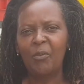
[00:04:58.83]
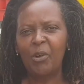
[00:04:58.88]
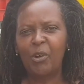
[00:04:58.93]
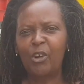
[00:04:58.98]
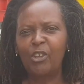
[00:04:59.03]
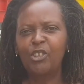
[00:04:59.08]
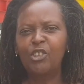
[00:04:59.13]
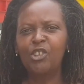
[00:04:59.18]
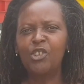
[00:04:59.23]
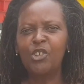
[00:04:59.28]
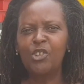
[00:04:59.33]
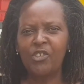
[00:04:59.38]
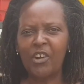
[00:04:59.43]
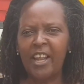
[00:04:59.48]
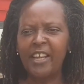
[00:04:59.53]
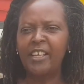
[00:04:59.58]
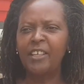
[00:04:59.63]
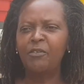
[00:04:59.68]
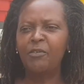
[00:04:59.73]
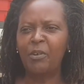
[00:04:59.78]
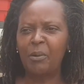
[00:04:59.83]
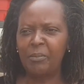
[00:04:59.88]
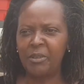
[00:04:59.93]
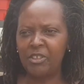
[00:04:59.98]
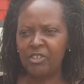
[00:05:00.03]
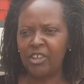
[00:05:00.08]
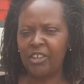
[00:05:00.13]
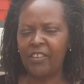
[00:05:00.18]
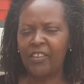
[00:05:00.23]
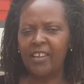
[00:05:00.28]
We continue running from
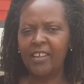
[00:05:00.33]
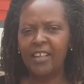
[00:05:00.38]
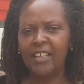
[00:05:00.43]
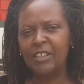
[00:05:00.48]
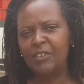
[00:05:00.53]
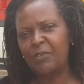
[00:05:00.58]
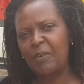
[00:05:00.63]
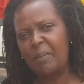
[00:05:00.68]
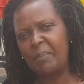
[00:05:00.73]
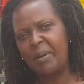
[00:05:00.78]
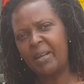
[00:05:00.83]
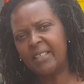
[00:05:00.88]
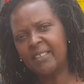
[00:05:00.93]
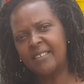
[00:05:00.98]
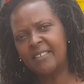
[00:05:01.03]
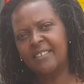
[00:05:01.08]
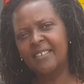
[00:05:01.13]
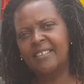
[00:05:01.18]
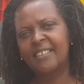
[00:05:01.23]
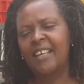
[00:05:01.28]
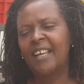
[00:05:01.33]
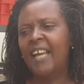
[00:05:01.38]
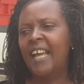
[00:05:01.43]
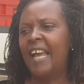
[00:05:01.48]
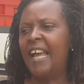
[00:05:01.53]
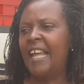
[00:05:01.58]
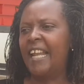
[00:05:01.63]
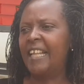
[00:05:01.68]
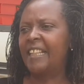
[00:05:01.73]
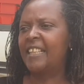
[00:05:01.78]
each other as farmers,
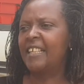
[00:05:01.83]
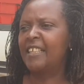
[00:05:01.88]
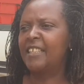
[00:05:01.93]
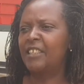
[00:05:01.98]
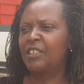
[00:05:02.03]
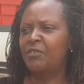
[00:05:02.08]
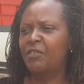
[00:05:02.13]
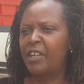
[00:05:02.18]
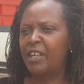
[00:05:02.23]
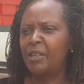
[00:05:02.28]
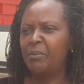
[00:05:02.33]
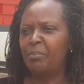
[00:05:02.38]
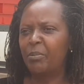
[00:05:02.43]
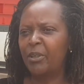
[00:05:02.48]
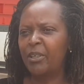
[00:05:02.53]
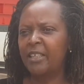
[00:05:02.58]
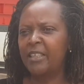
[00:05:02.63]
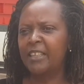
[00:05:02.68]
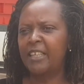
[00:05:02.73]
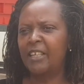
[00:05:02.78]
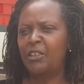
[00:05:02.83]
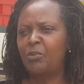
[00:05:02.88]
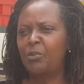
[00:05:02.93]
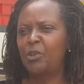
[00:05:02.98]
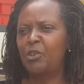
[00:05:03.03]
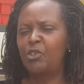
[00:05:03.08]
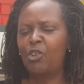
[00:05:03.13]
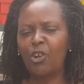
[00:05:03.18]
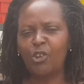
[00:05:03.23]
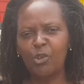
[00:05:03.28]
and I think it's very important that
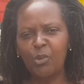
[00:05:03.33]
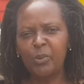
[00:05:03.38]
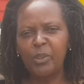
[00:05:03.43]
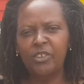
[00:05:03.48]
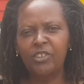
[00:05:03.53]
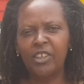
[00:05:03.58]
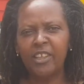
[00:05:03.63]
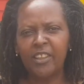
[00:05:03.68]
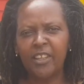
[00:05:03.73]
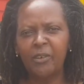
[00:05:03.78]
we talk to each